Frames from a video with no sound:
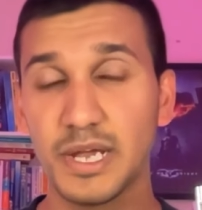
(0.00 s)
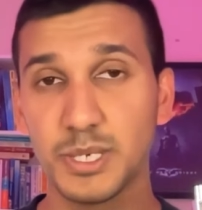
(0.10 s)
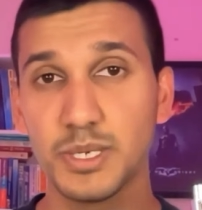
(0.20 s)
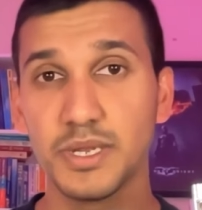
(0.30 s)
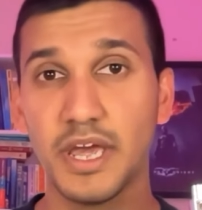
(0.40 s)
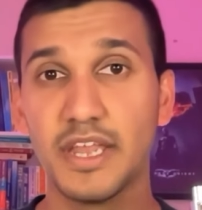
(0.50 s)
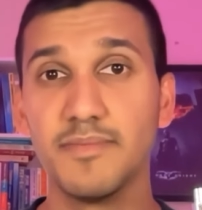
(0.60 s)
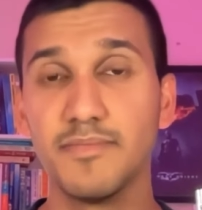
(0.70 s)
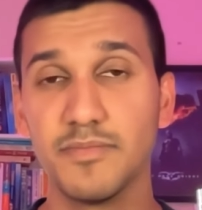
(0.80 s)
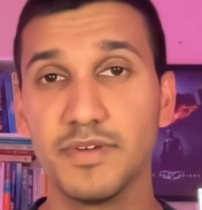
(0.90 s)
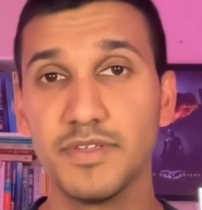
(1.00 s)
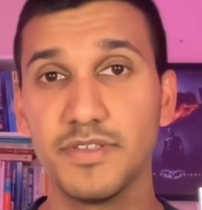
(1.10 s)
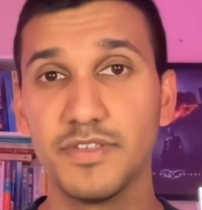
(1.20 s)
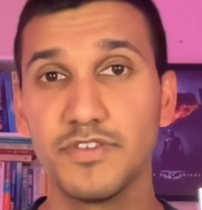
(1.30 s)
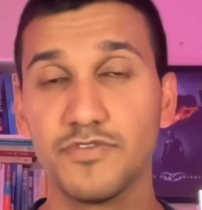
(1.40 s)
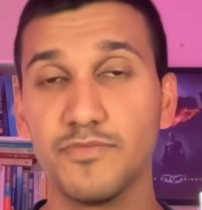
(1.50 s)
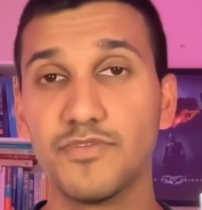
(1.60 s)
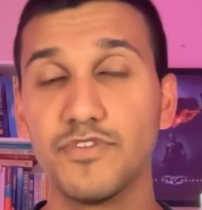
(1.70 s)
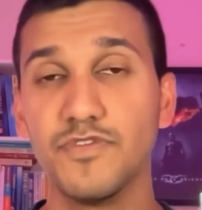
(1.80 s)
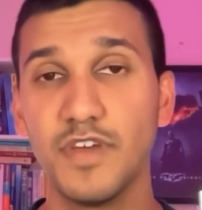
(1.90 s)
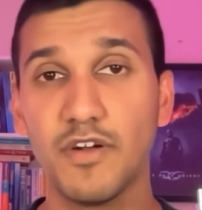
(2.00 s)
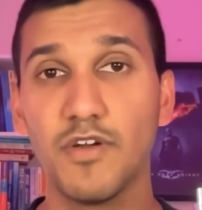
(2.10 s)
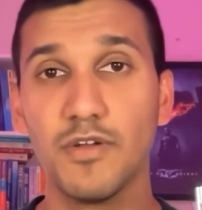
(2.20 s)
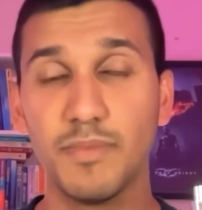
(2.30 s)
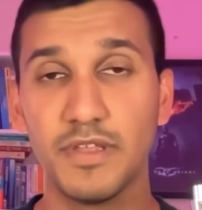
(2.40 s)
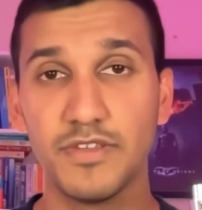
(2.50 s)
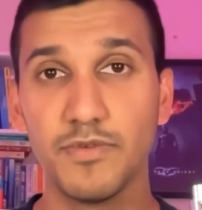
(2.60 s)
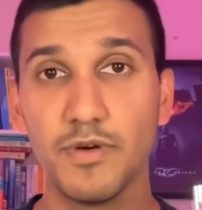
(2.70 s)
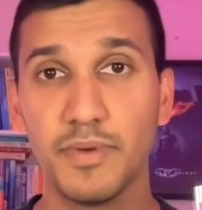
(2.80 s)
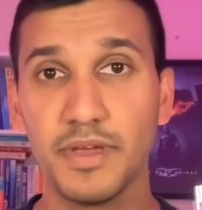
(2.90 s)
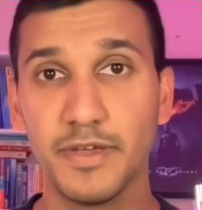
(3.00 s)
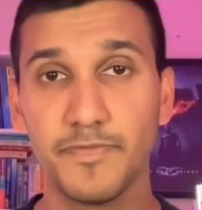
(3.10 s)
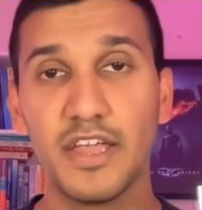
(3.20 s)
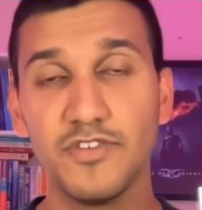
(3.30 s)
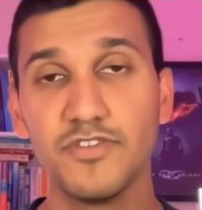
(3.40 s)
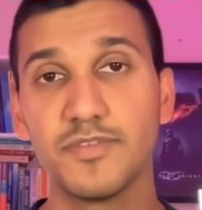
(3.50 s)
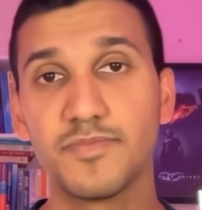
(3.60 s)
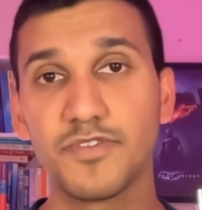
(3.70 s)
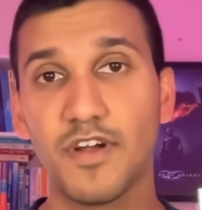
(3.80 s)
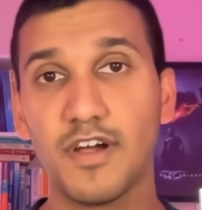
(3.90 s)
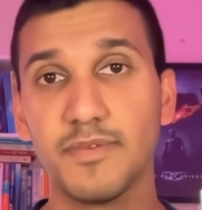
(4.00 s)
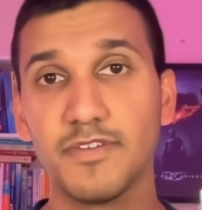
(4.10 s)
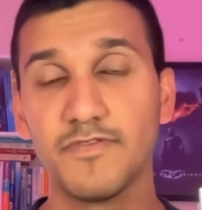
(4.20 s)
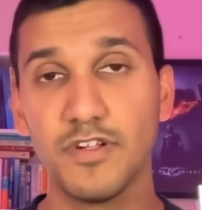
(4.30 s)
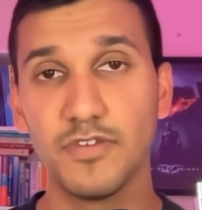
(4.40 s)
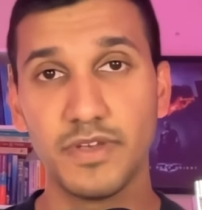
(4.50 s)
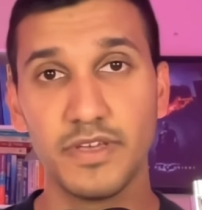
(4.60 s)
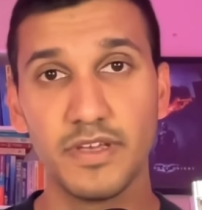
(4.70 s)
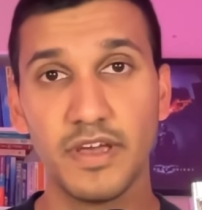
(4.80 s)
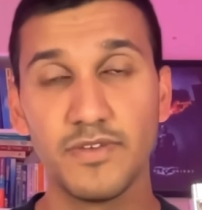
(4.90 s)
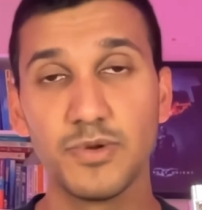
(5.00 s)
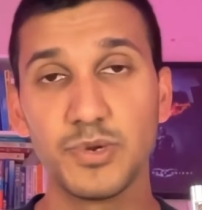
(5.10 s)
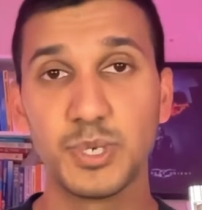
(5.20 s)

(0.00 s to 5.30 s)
action and implement to improve their own mental wellbeing. And you subscribing, following, and or